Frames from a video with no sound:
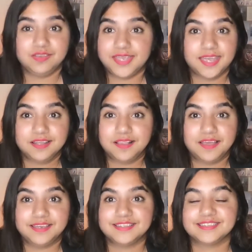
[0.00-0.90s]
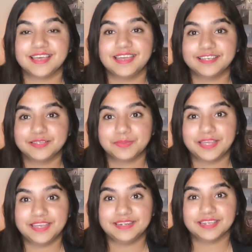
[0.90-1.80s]
you get clients? I
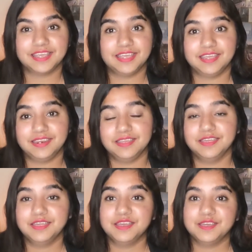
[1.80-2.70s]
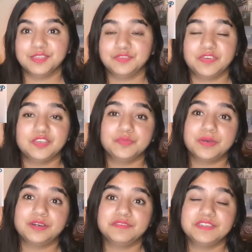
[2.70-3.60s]
explained in the first
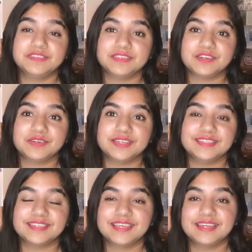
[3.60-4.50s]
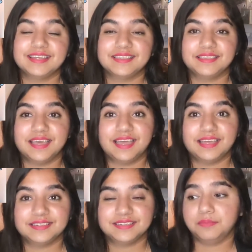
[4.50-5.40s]
part of this series
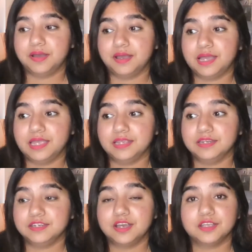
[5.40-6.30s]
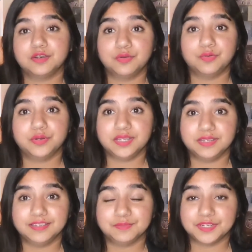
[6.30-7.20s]
that my target
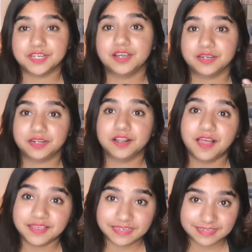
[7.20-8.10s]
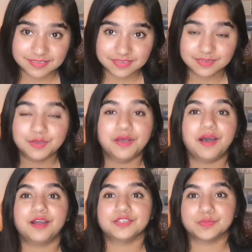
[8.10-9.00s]
audience, my target clients,
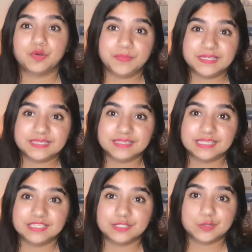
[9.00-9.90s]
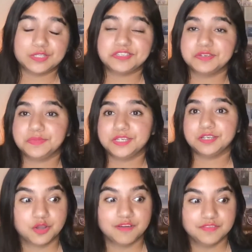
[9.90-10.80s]
are small businesses. So this could be a
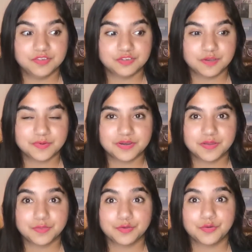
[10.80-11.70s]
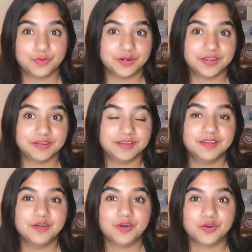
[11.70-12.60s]
coffee shop around the corner,
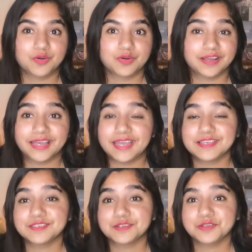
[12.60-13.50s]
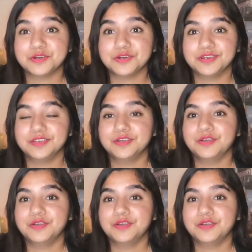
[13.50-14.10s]
or a hair salon,